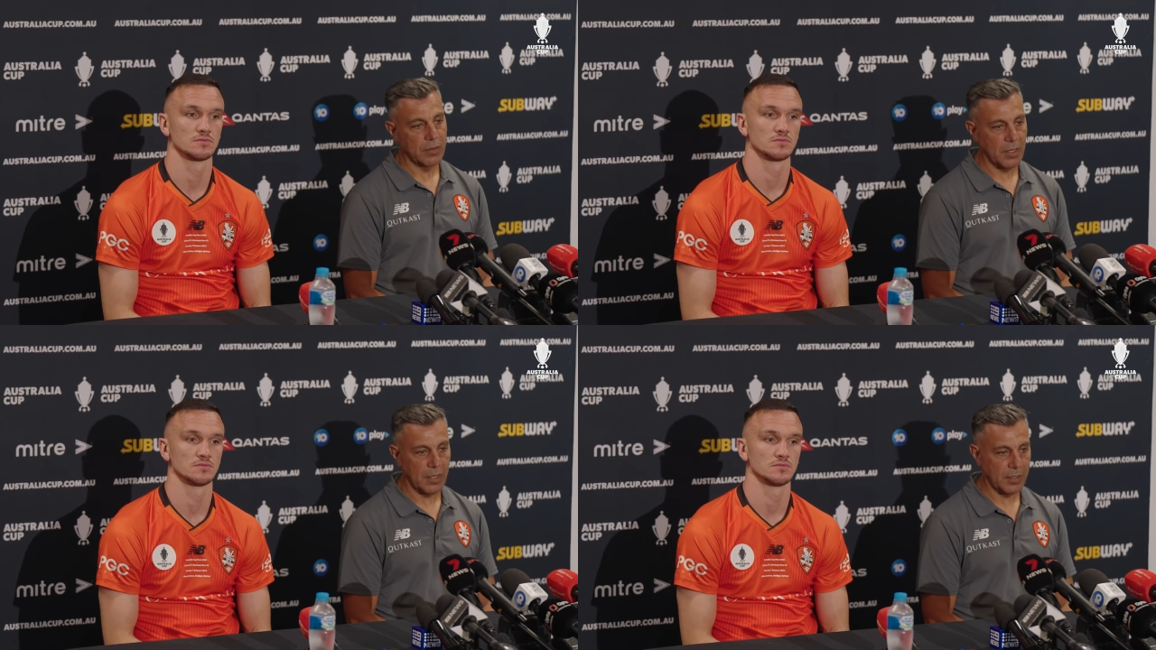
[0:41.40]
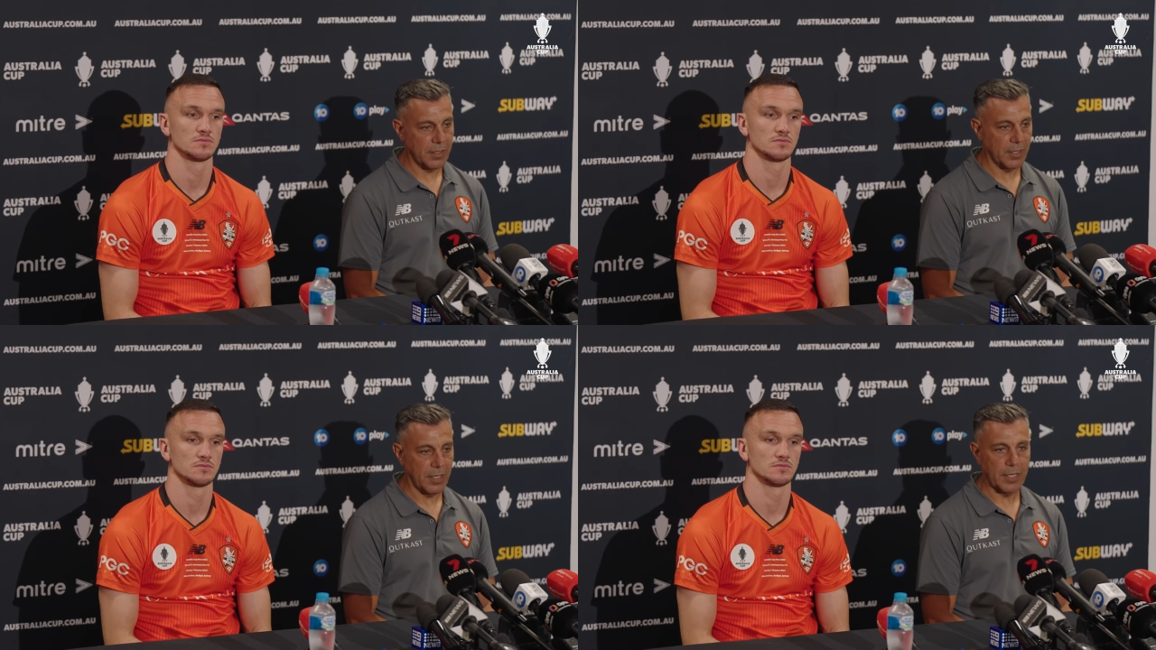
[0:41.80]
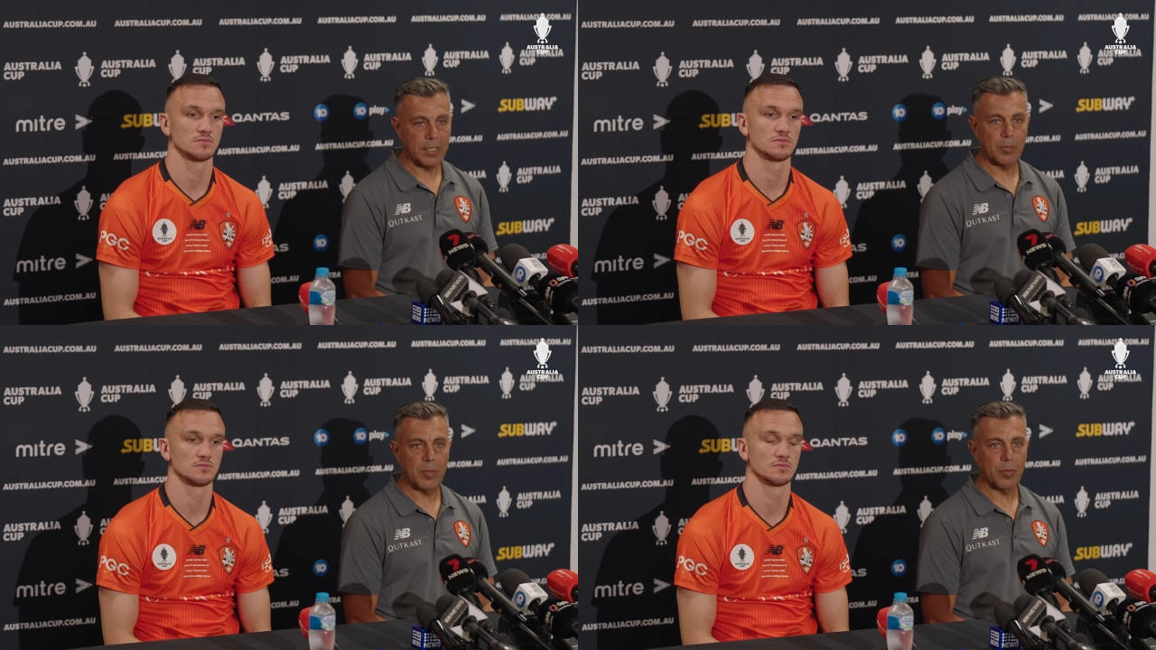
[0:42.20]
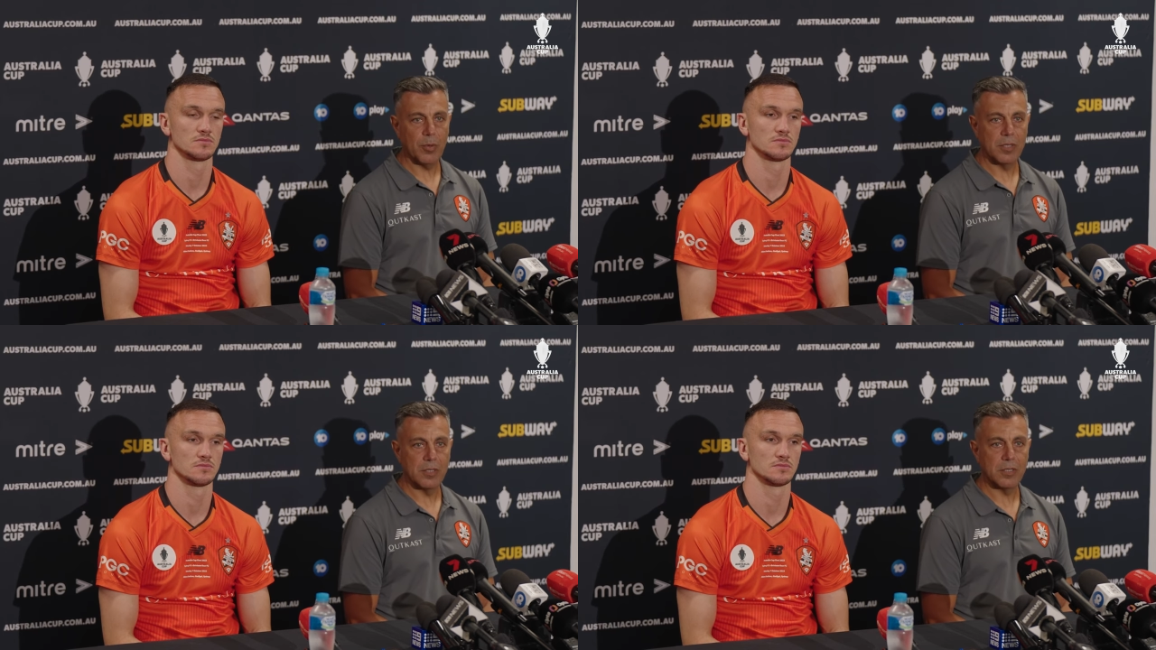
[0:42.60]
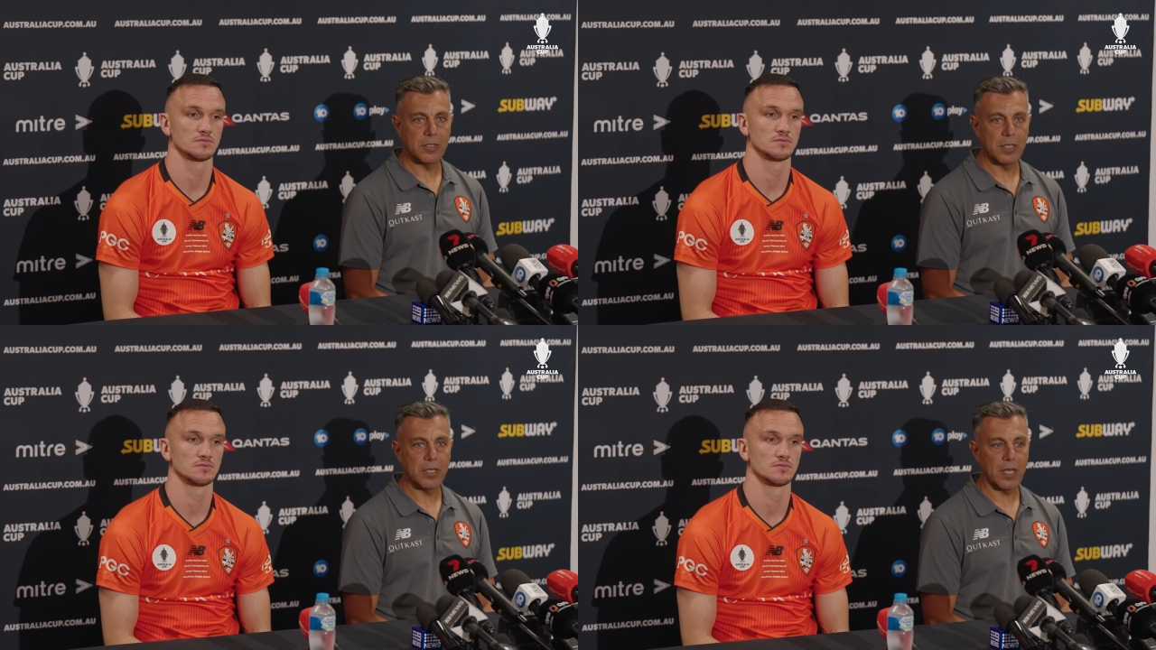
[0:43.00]
Speaker 1: Yeah, I think any club that
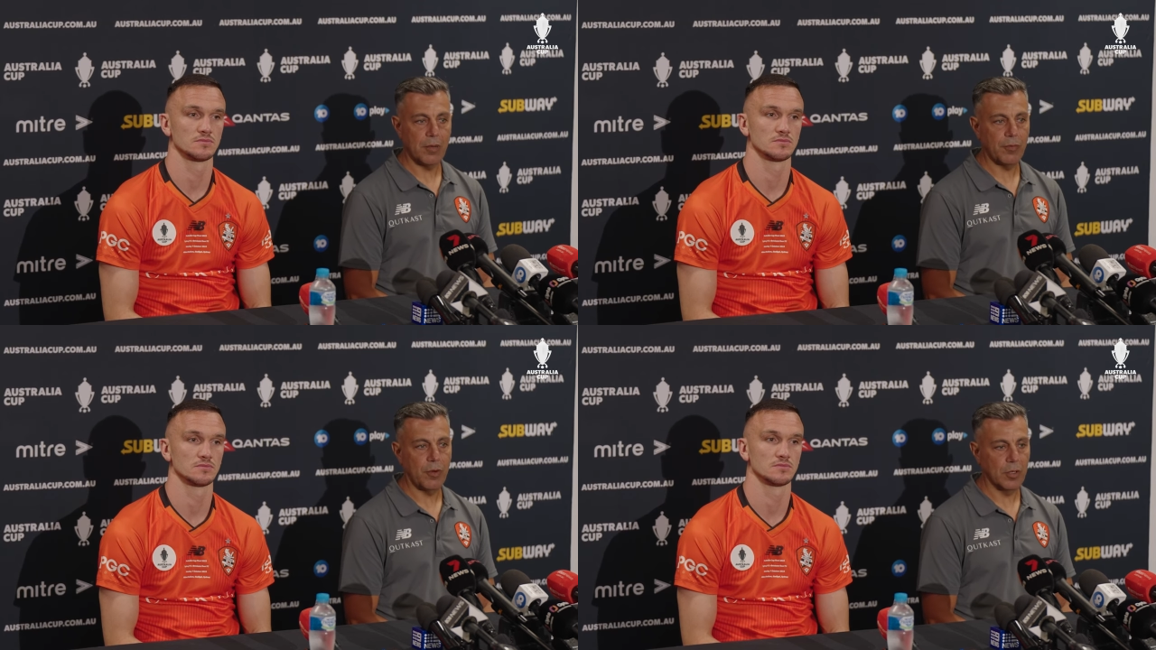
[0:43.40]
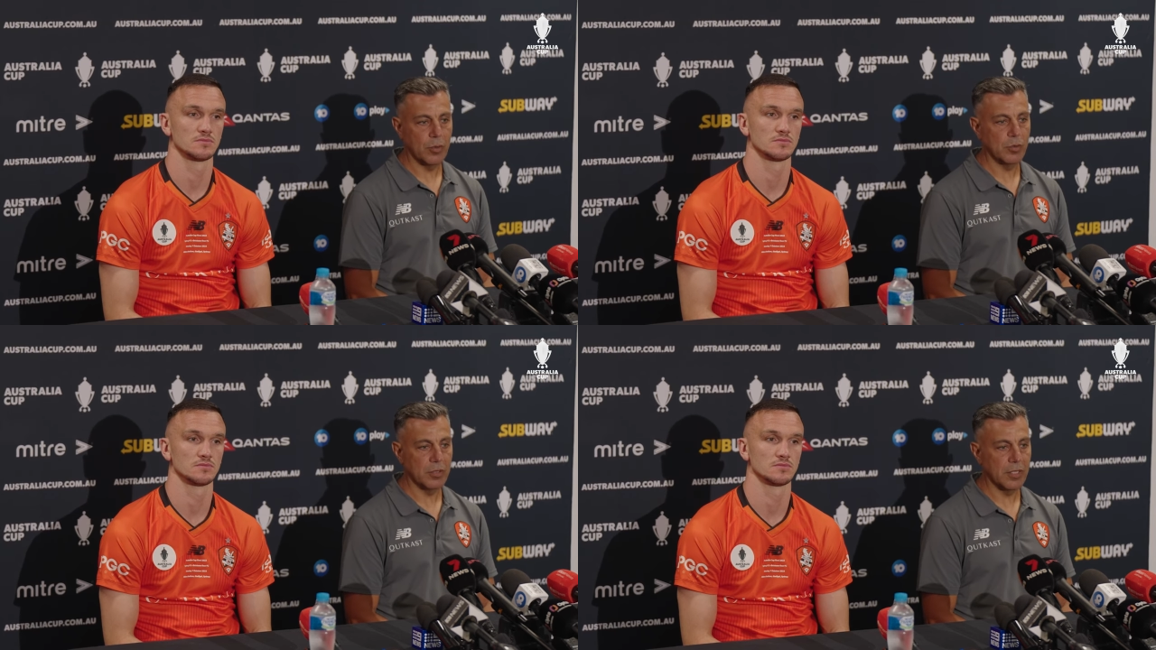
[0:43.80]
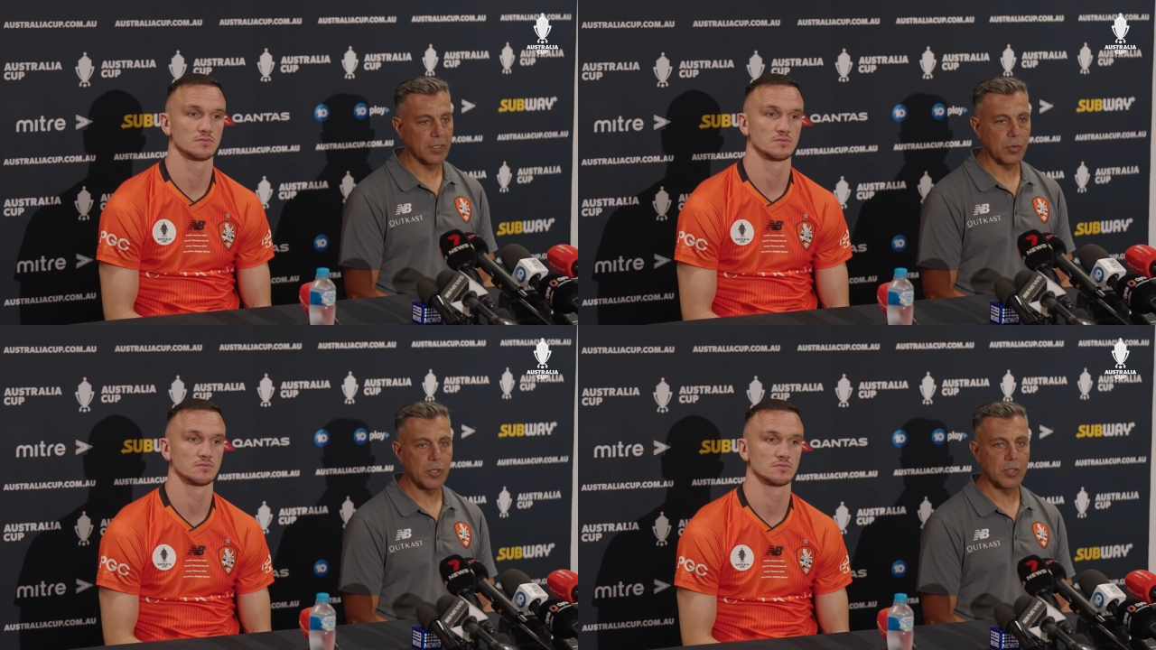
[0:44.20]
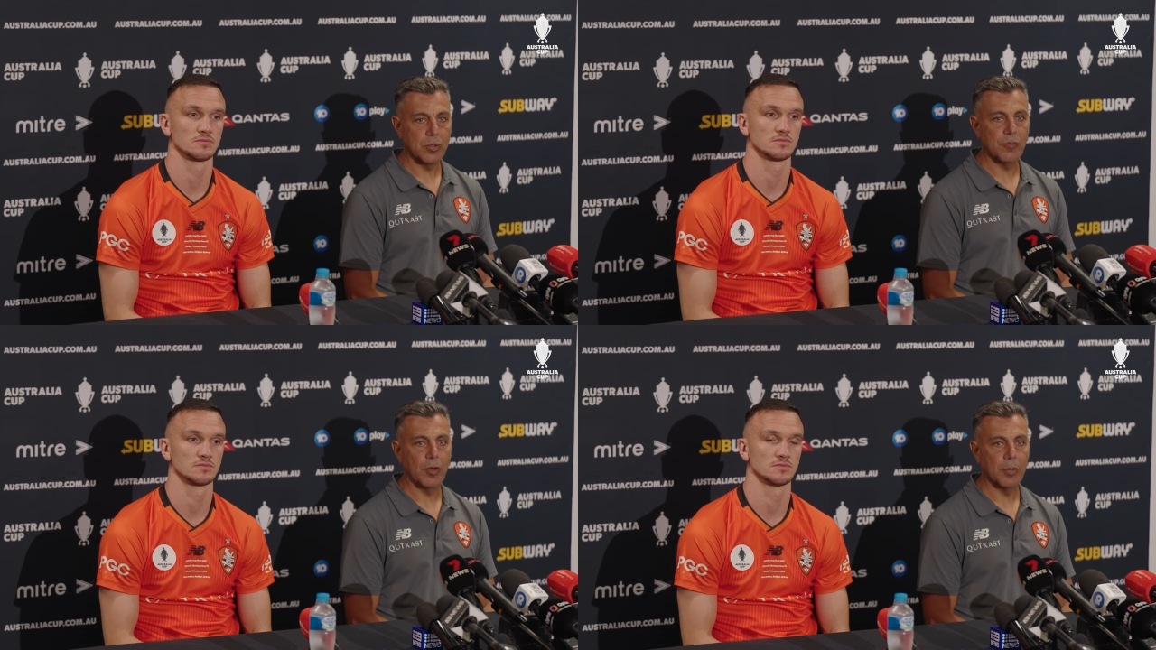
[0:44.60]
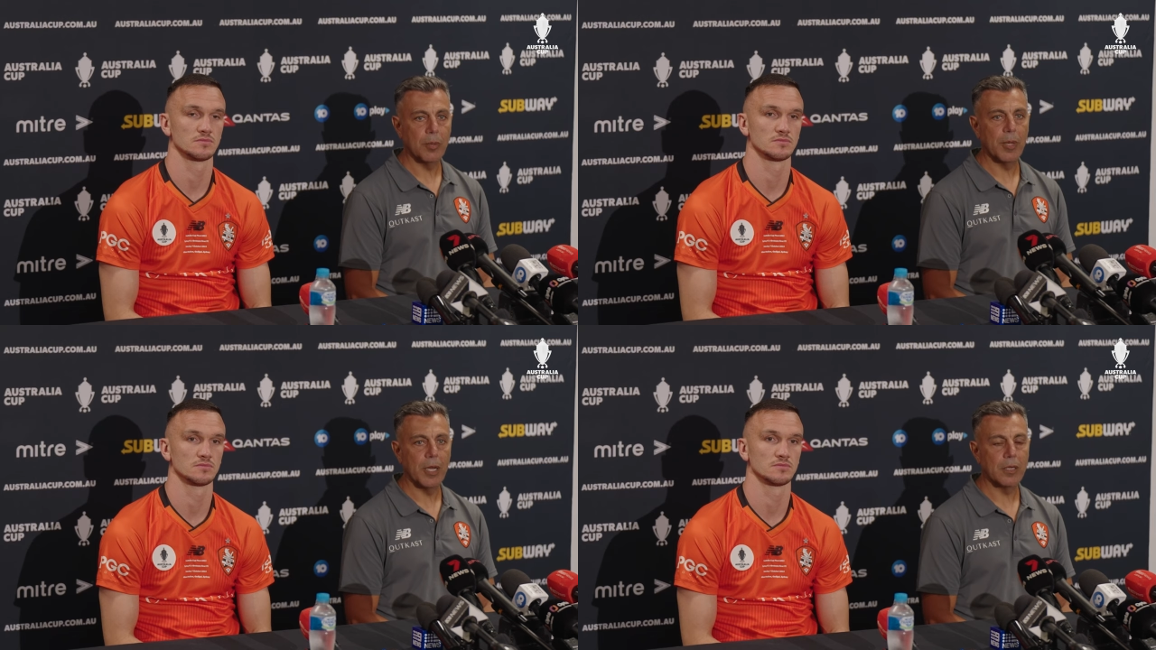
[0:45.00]
wins a cup final, there's always a good vibe
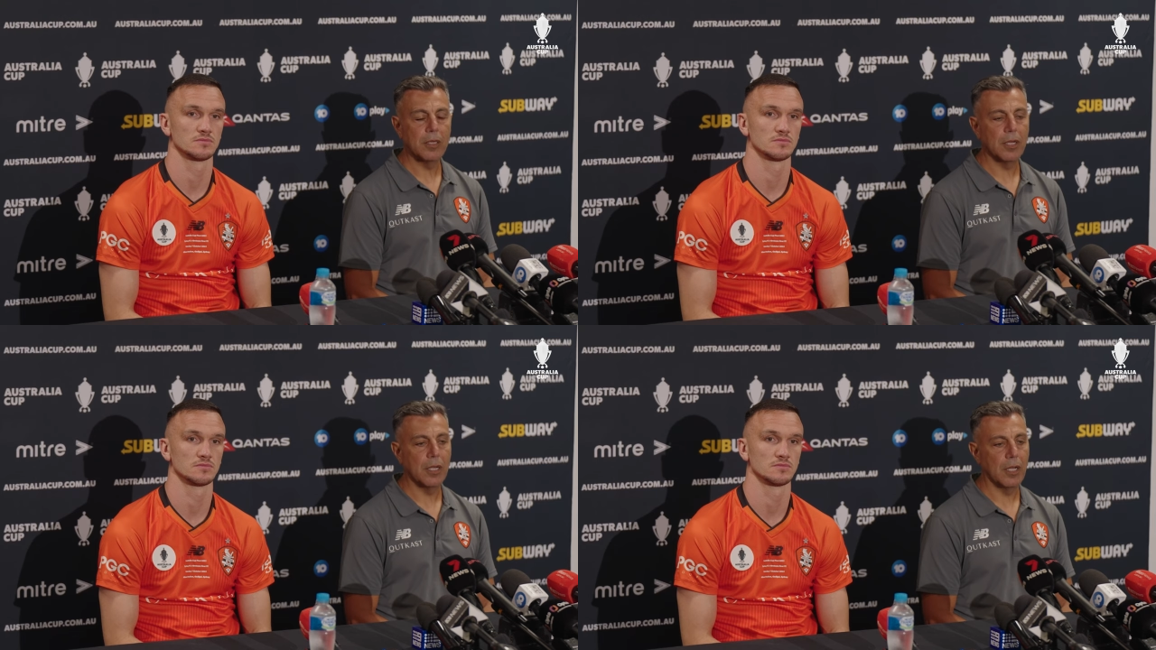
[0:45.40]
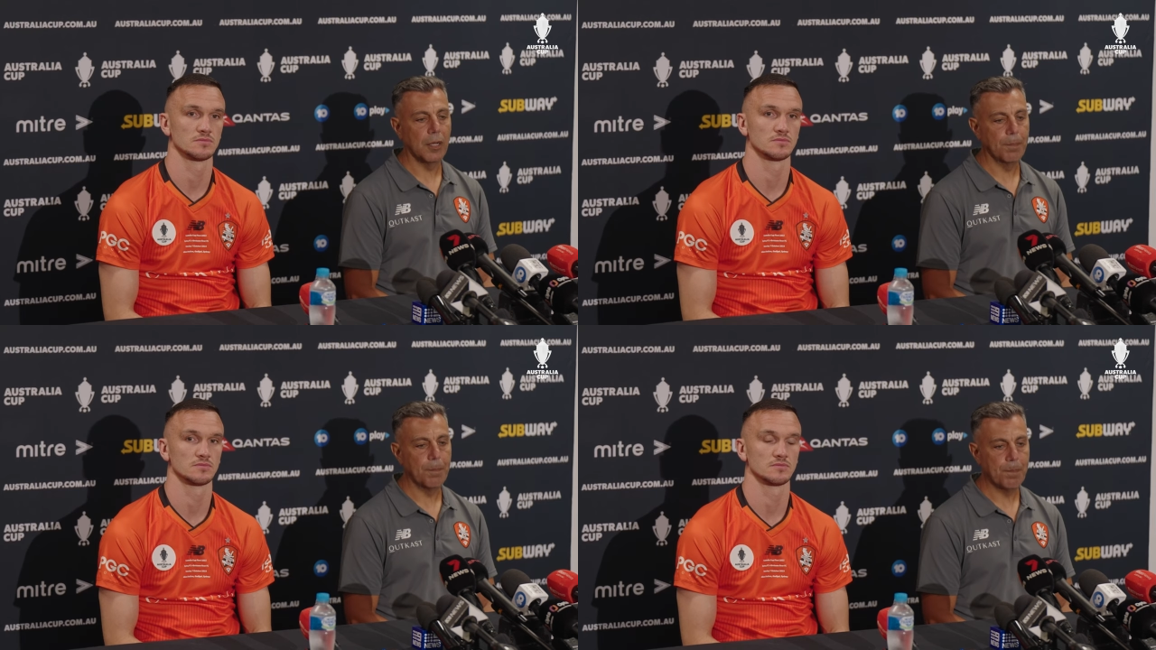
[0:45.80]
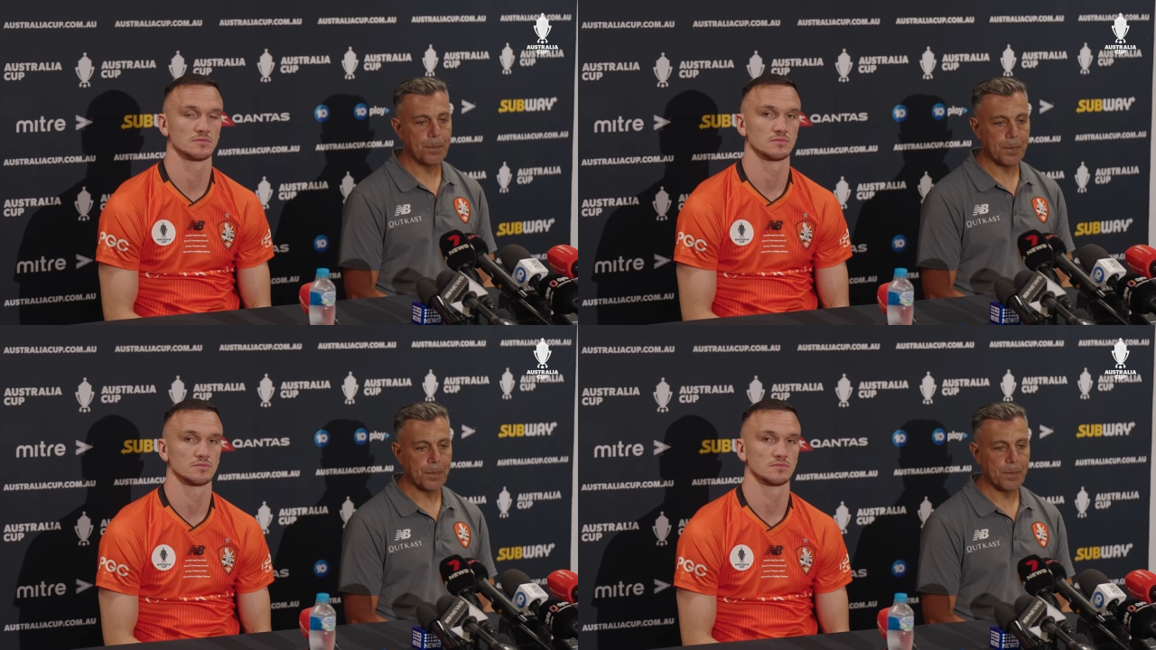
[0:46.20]
about it. Um,